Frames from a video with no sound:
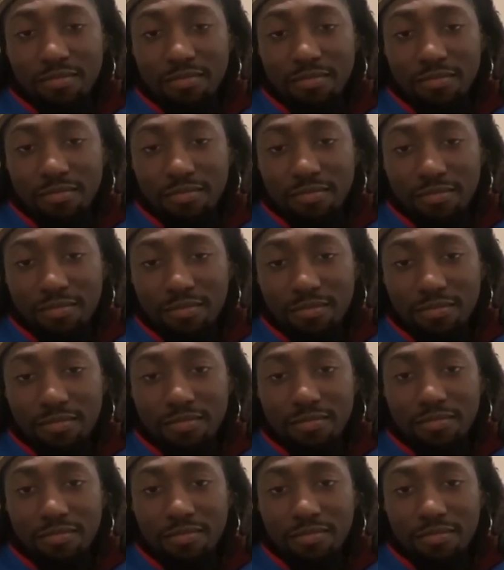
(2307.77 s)

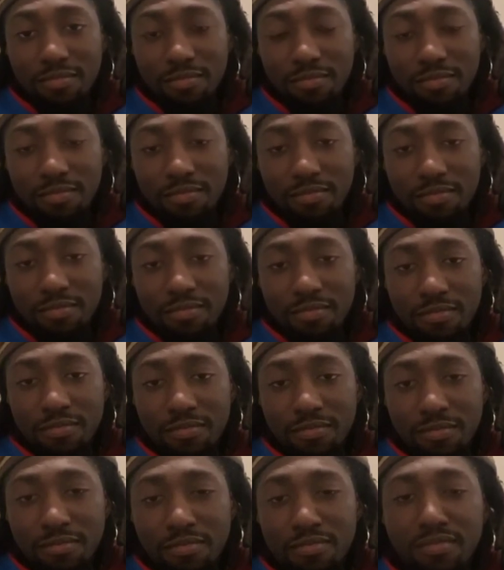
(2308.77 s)

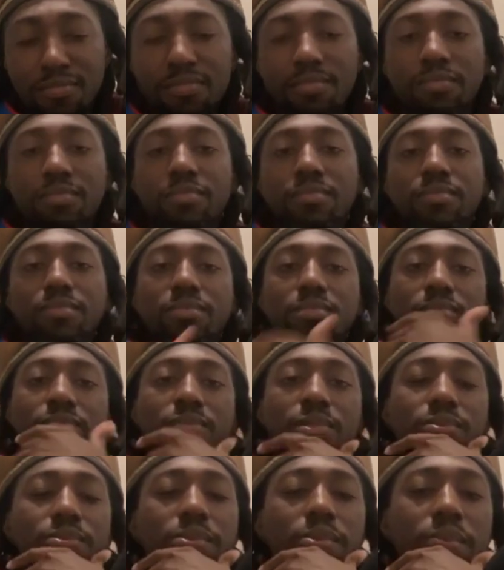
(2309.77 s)

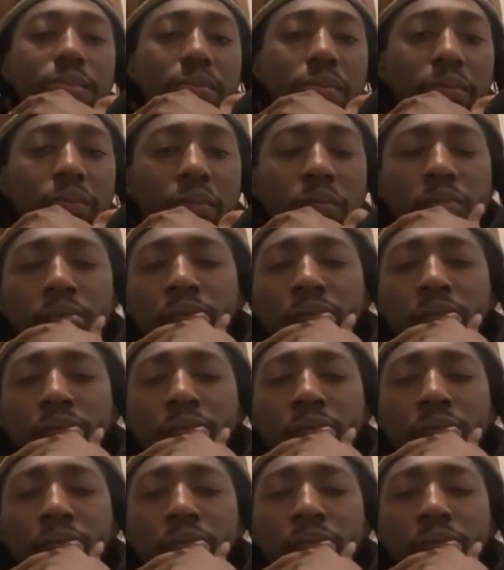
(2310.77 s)
(not speaking)